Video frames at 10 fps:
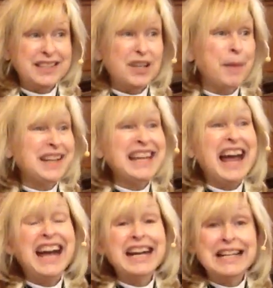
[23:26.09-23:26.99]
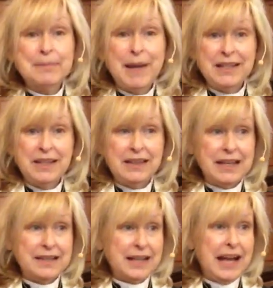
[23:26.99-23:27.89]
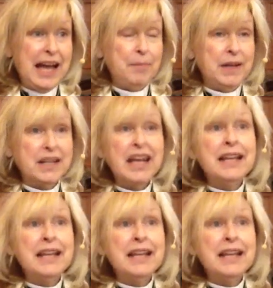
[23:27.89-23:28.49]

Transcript: so many unexpected things had happened,